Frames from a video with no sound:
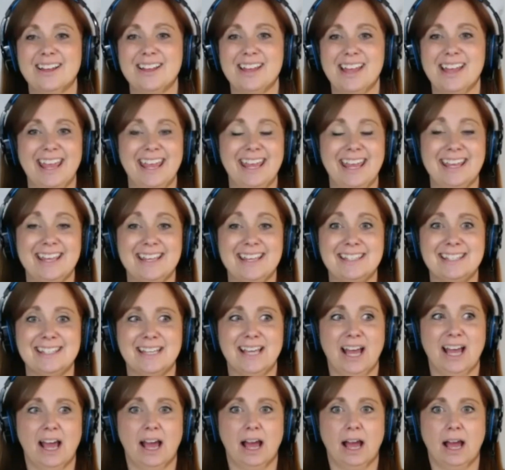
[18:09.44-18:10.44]
is
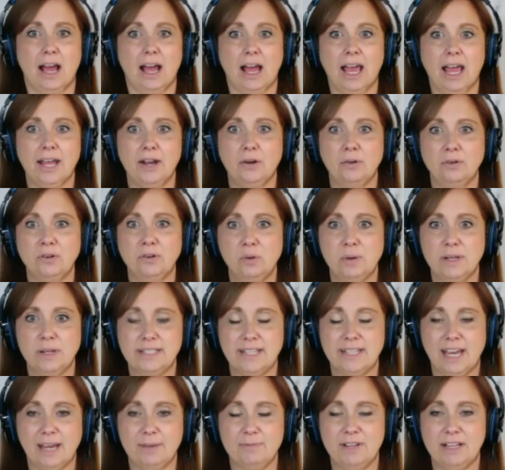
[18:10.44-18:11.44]
I don't know what
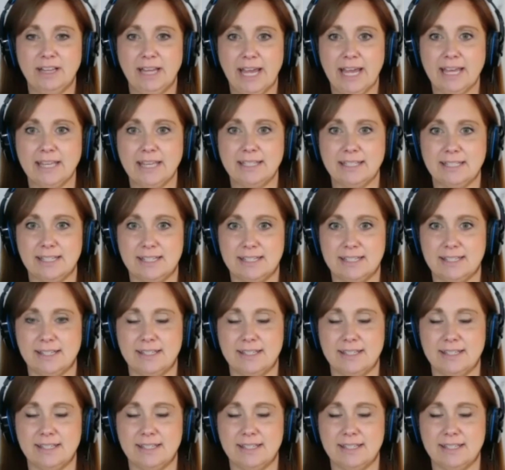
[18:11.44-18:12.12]
time class is.